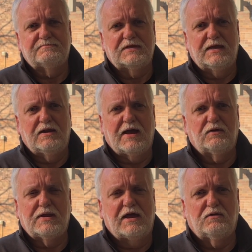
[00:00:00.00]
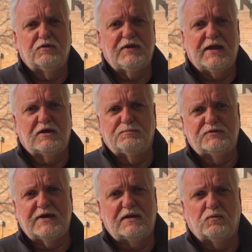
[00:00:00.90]
don't think I could
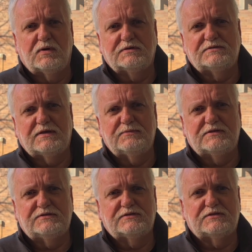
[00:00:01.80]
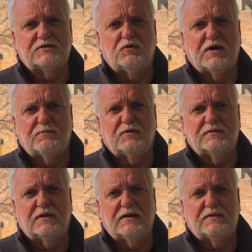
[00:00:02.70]
put that in words. I mean, it's just incredible.
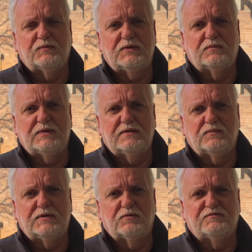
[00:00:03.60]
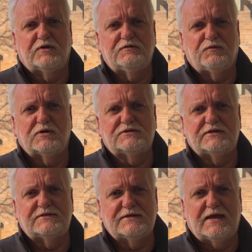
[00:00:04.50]
We were very
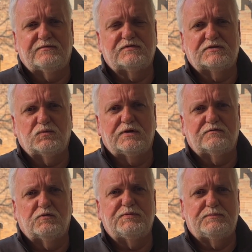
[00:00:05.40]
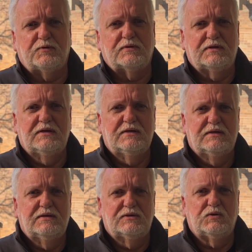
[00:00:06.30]
fortunate to have such wonderful people
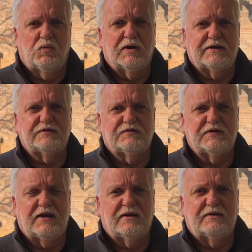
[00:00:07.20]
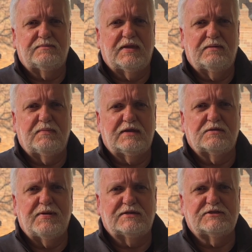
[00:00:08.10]
who work at the center and make the
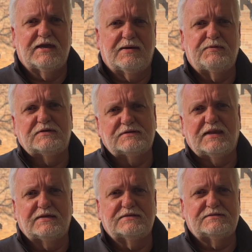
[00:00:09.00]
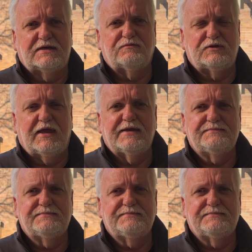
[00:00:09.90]
magic happen, as I like to say every day.